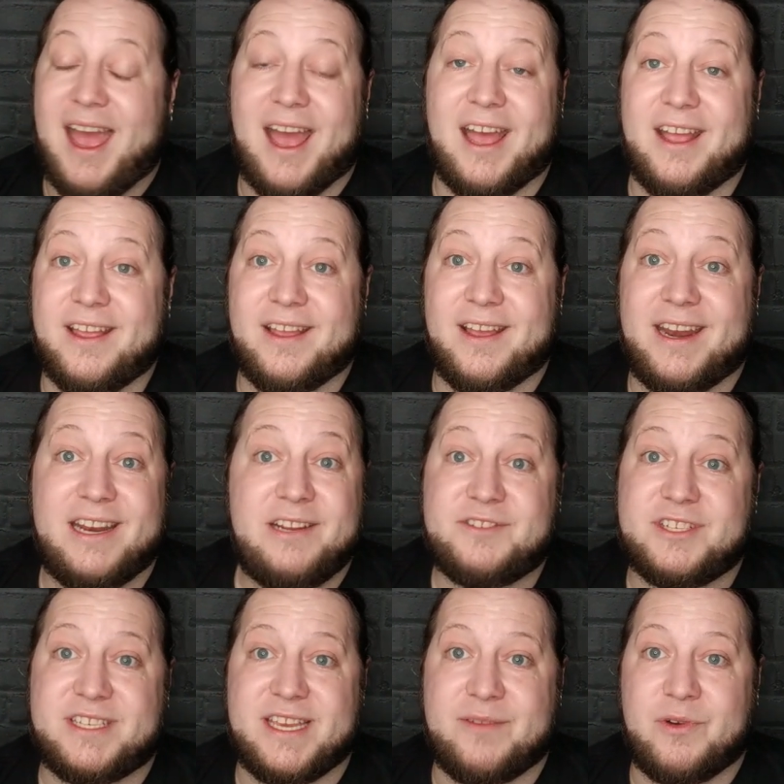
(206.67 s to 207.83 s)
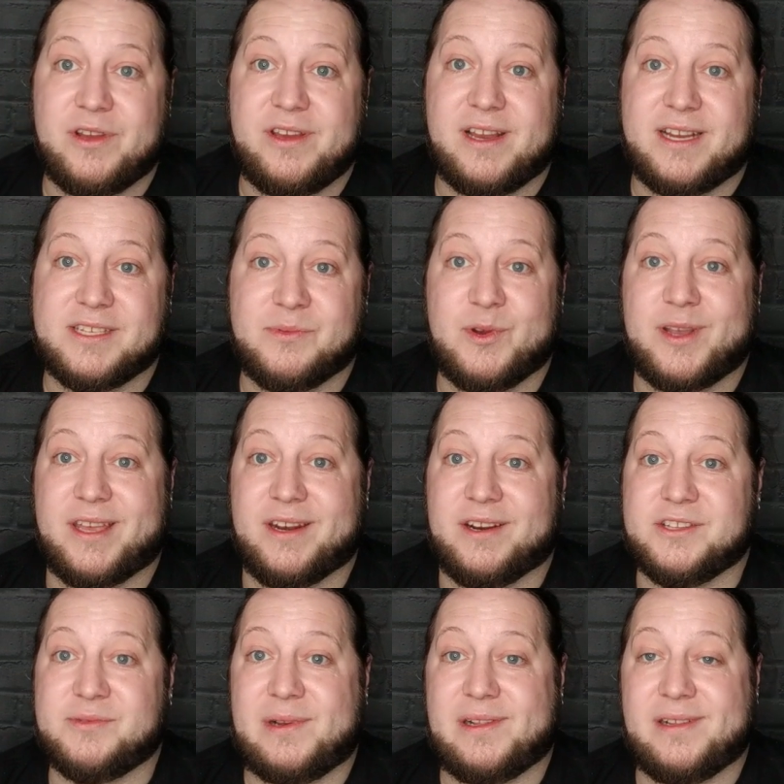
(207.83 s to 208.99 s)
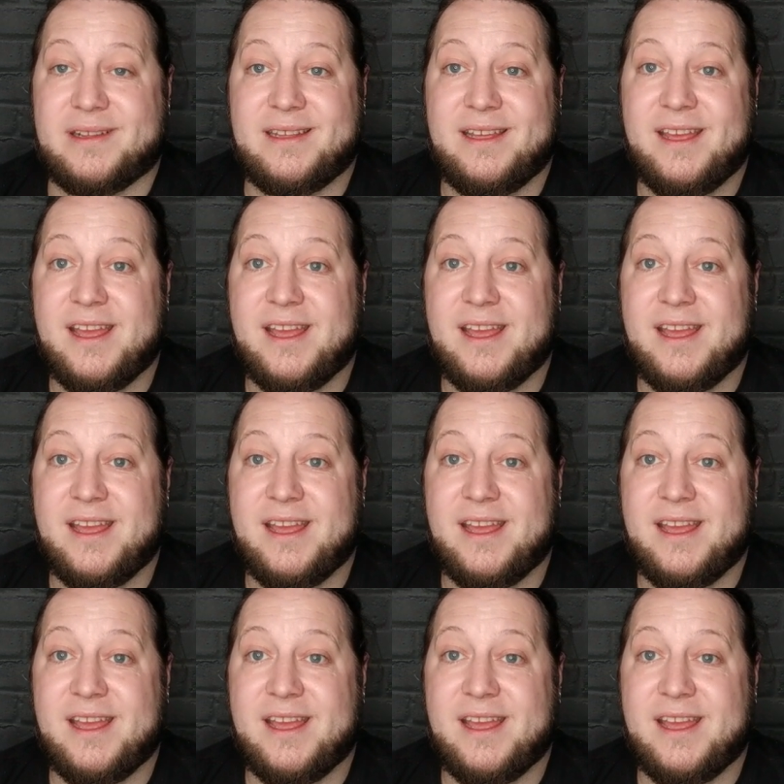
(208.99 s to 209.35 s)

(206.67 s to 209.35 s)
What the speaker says: And I love just seeing what you guys are working on as well.